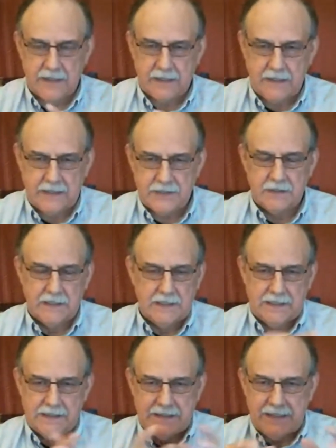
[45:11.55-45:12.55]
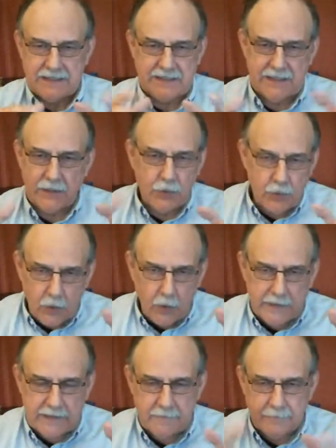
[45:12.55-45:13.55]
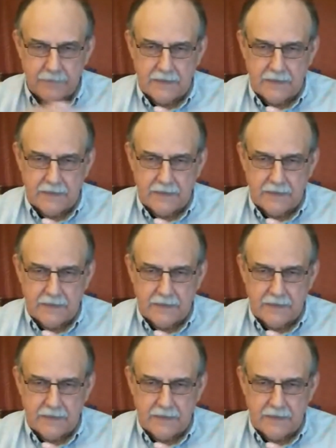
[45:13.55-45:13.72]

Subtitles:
nature, that's still growing,